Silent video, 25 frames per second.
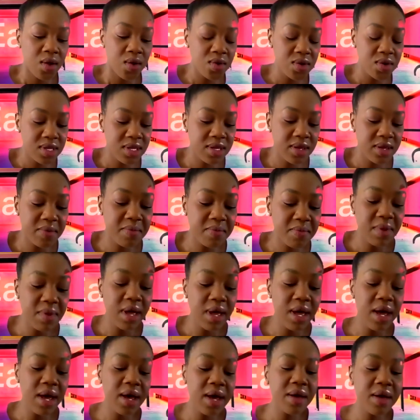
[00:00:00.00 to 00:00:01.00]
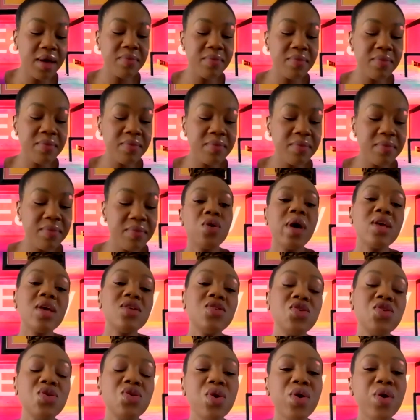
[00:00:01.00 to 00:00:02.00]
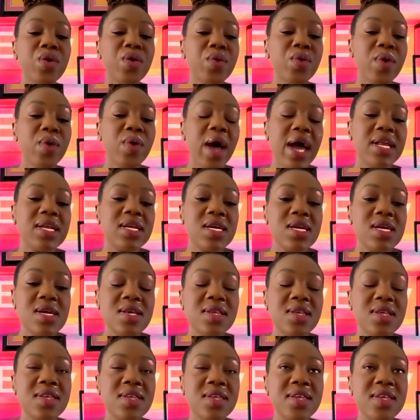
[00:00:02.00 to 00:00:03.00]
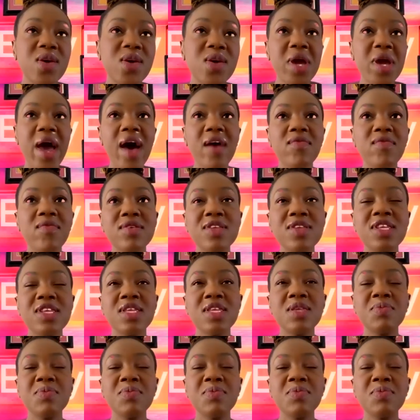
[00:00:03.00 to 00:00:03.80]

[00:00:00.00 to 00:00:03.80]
Awesome. So as you know, at Easy, we have a